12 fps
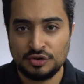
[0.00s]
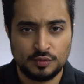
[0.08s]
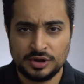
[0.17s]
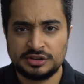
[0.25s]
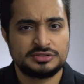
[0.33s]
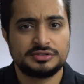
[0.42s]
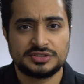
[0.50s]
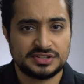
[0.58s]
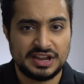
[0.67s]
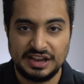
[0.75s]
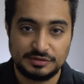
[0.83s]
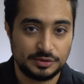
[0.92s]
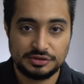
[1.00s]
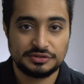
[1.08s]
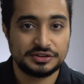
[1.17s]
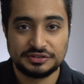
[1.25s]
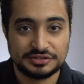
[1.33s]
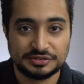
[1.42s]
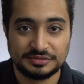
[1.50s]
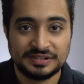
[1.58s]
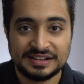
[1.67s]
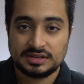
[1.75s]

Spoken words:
Oh, what did you decide? What are you going to do?